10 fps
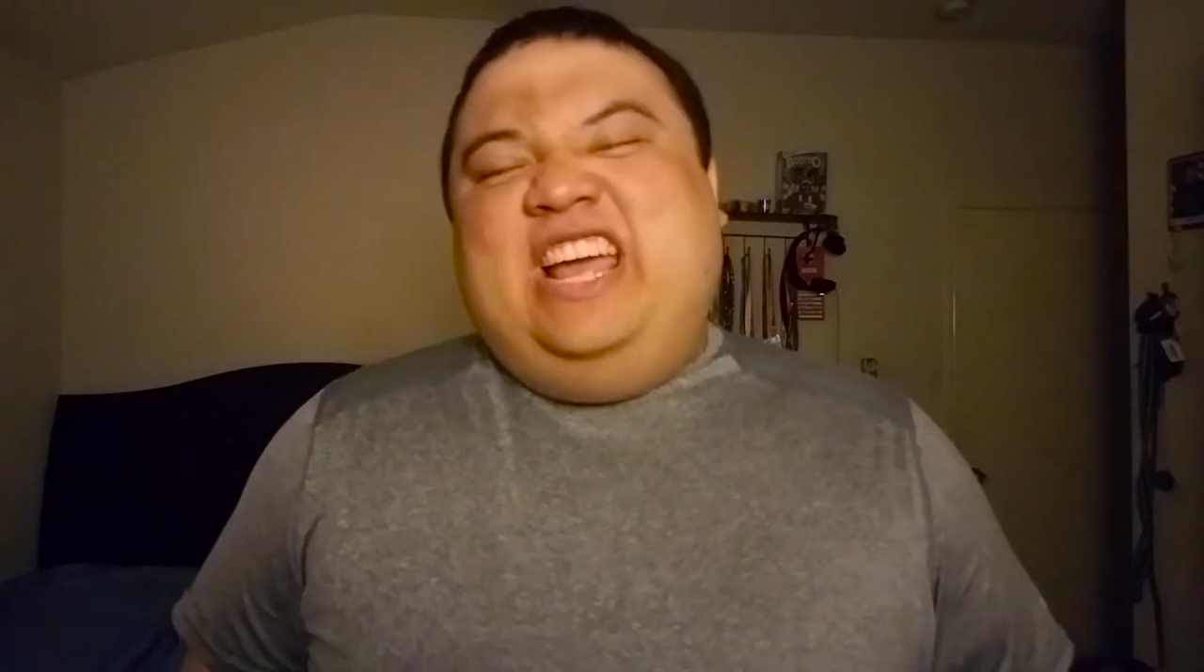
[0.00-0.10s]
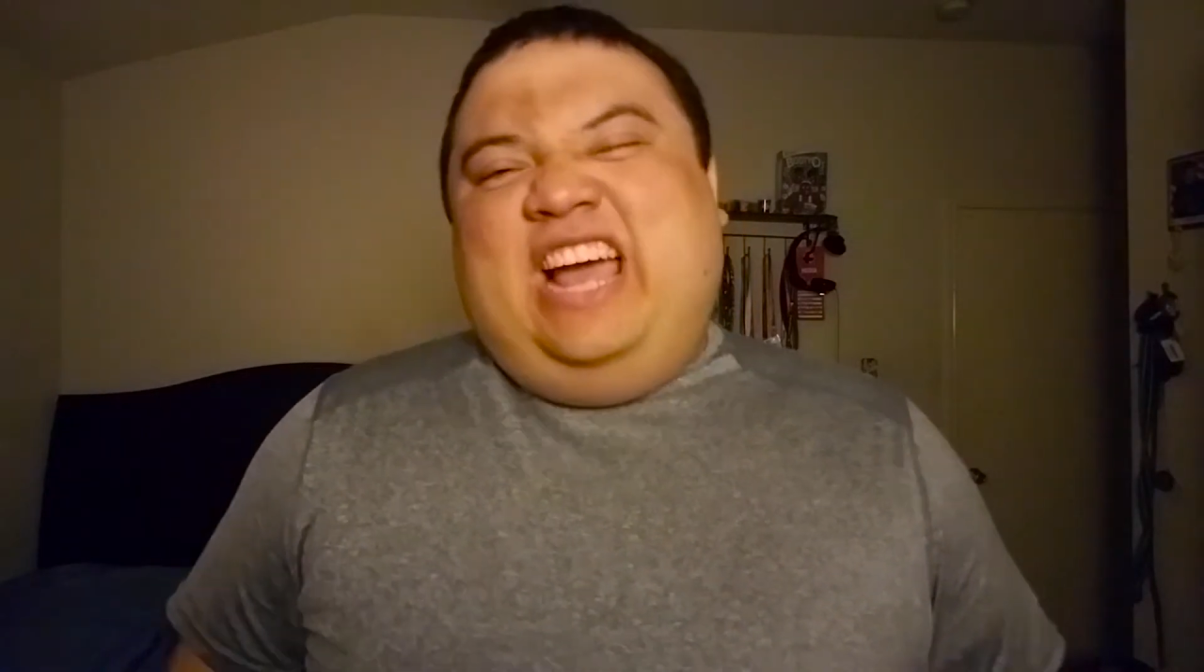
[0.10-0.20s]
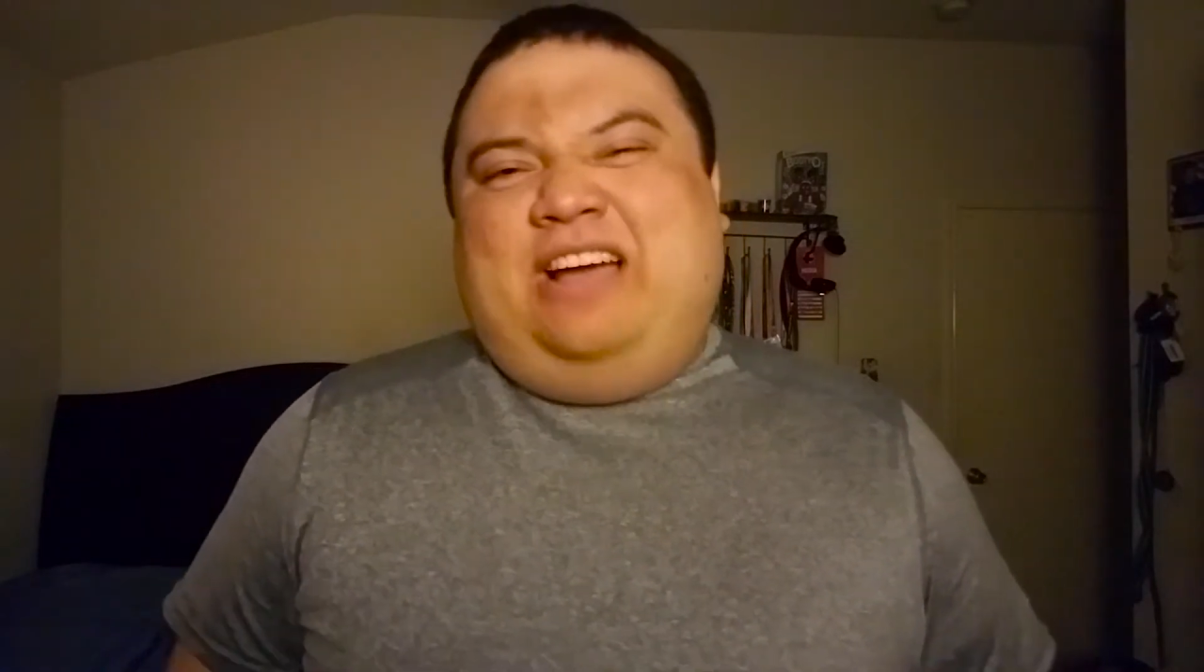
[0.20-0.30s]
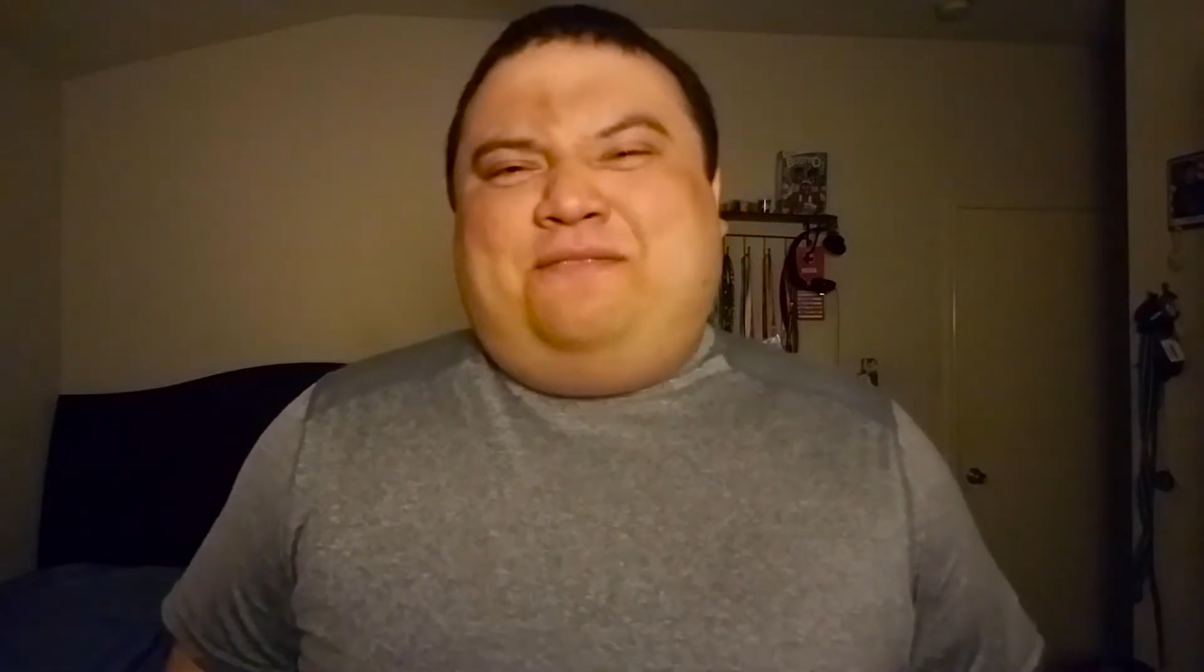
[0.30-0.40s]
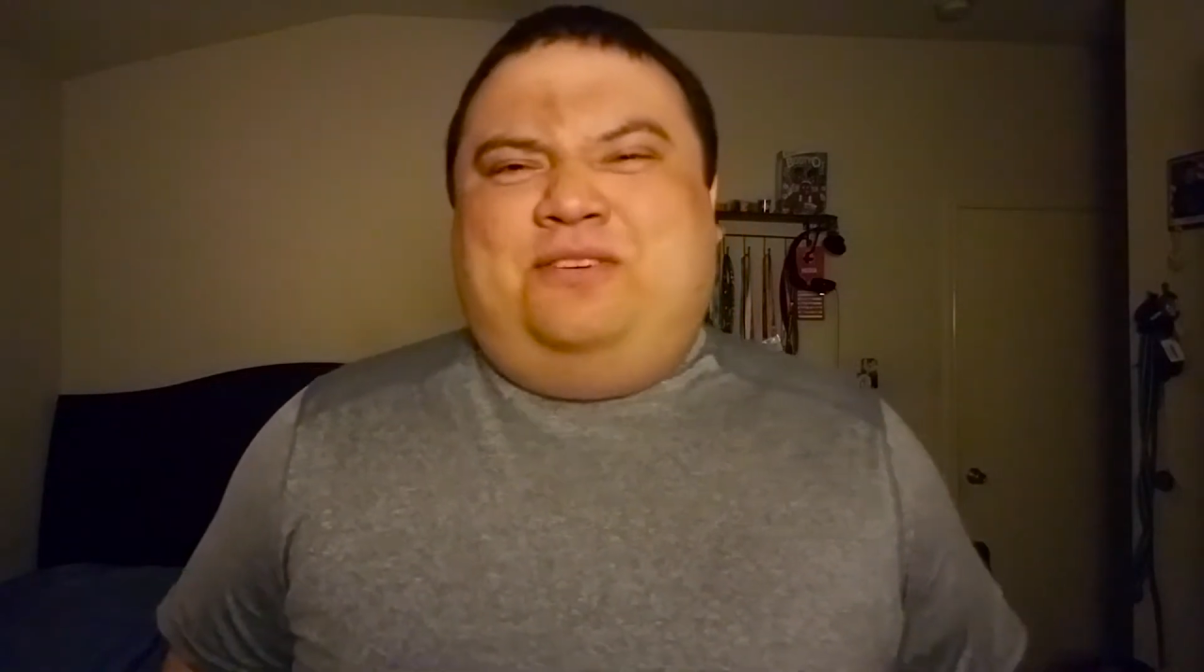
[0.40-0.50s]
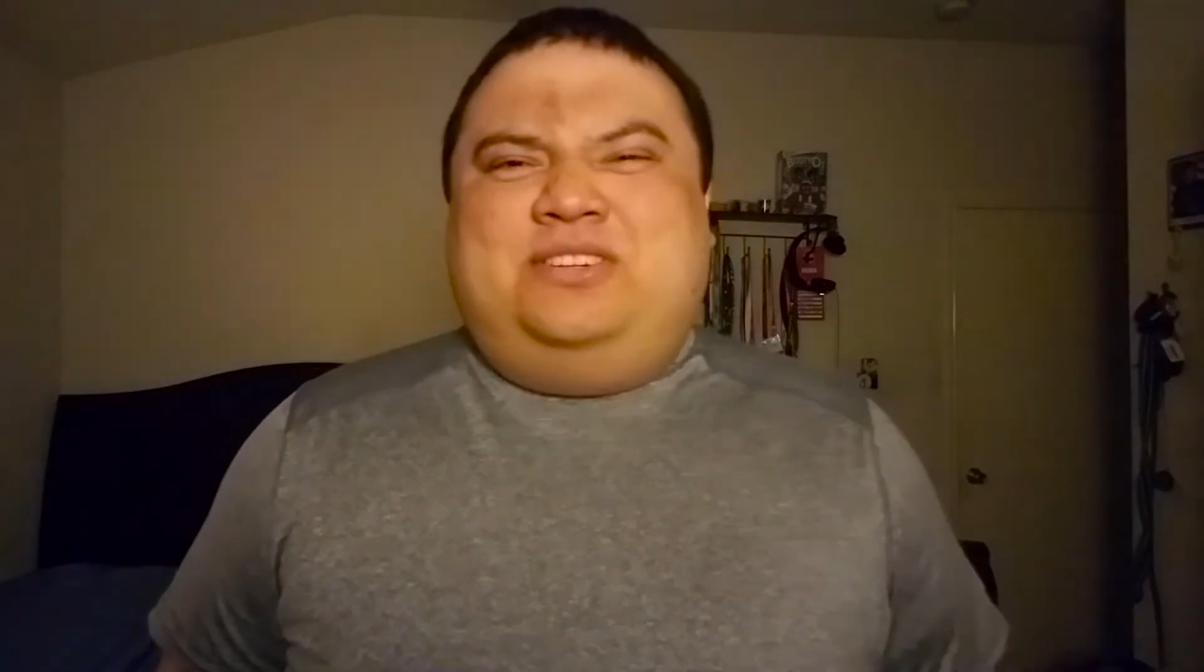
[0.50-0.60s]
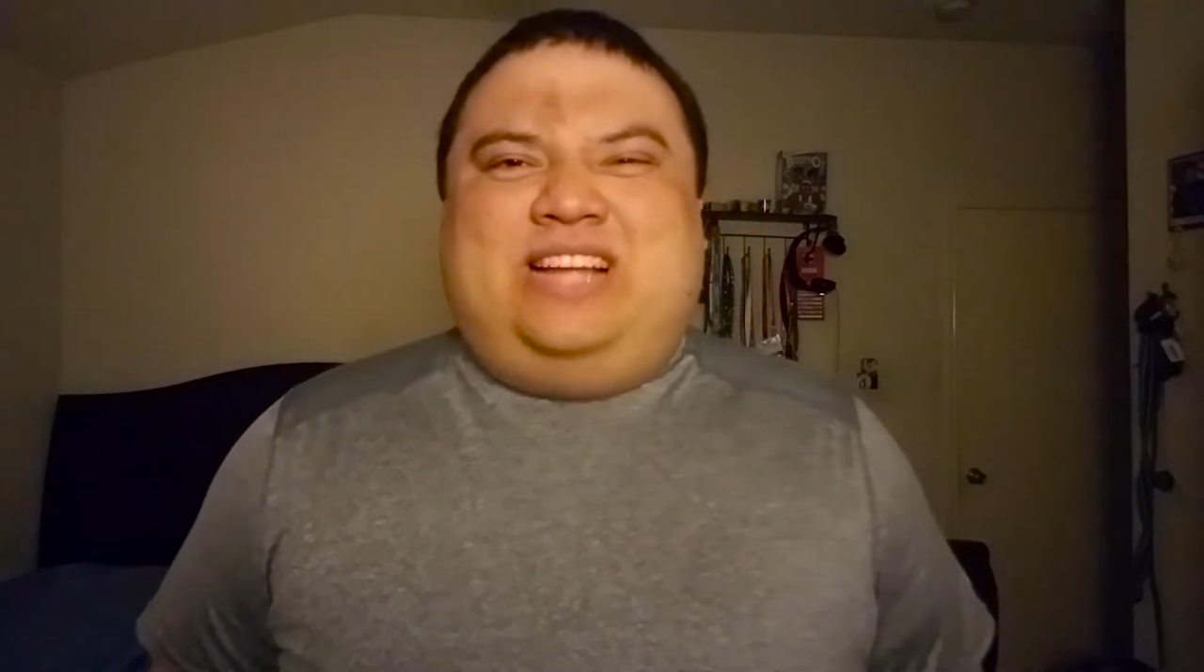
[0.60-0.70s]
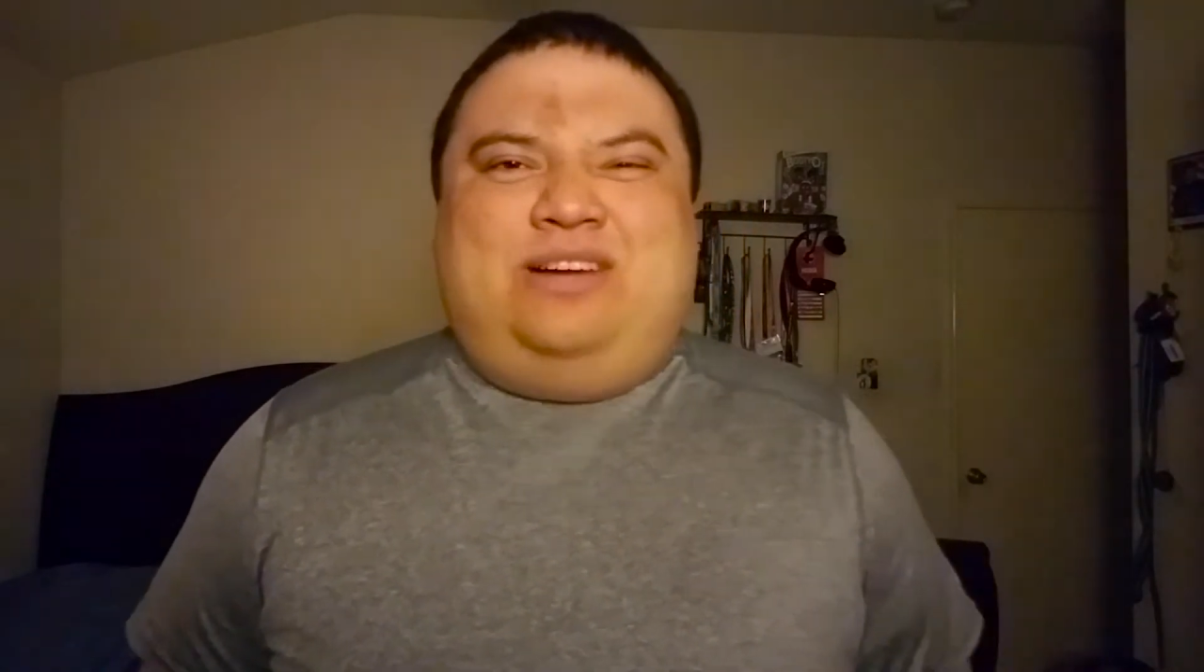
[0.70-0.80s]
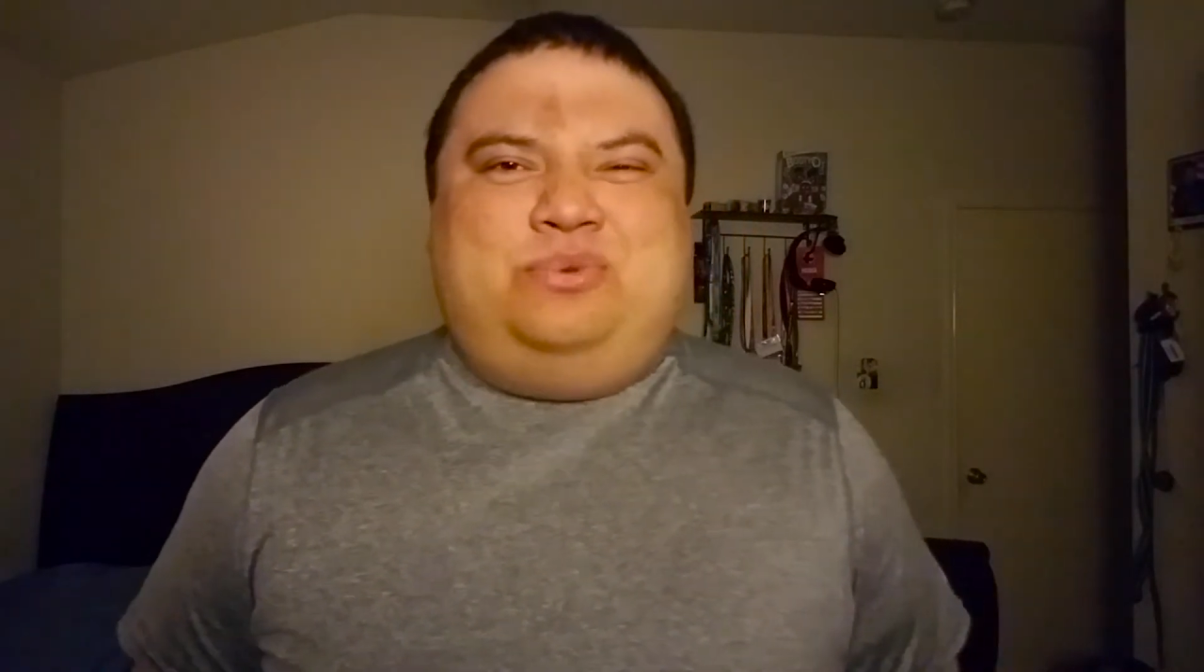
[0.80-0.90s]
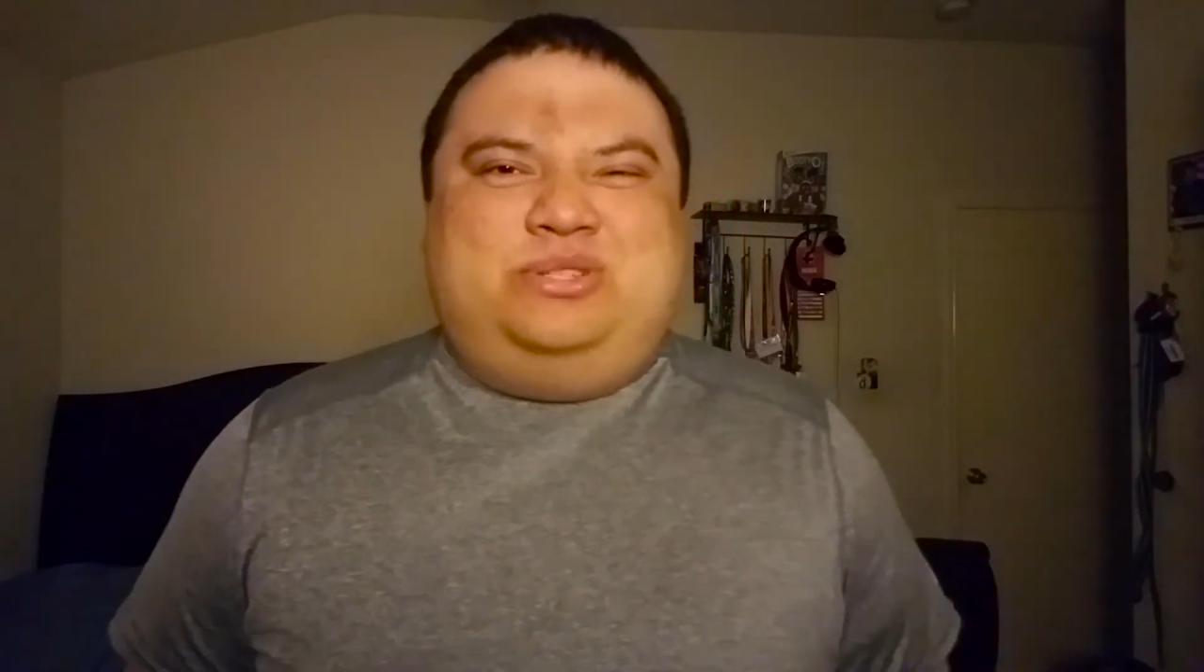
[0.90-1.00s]
At first, I
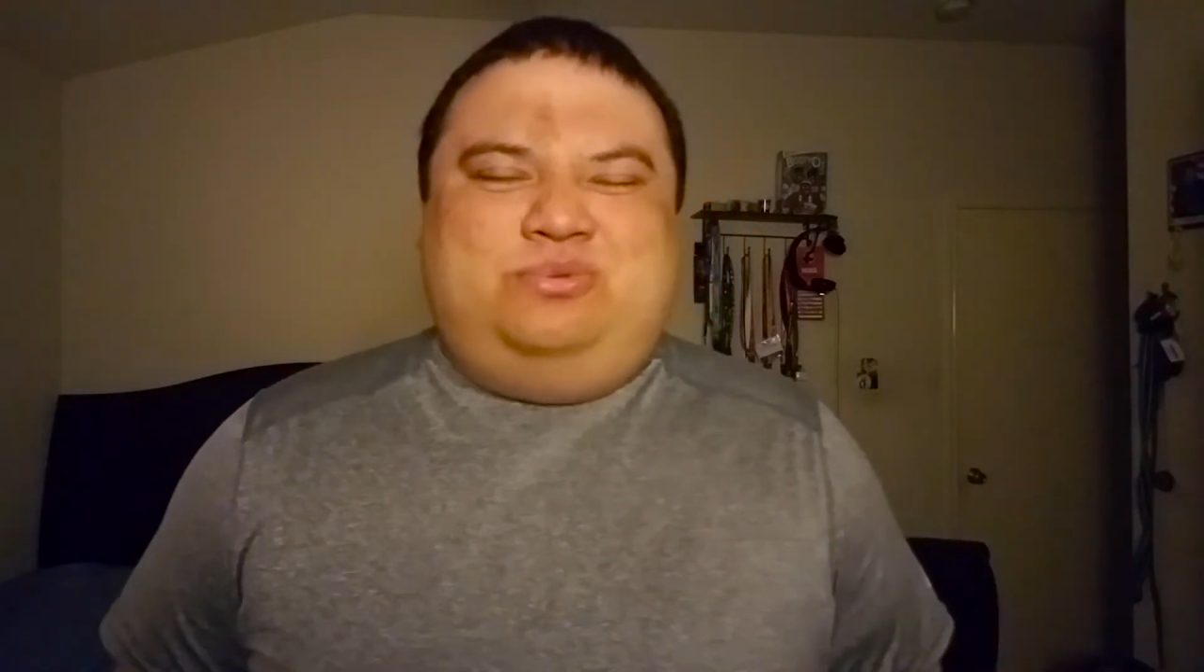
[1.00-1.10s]
was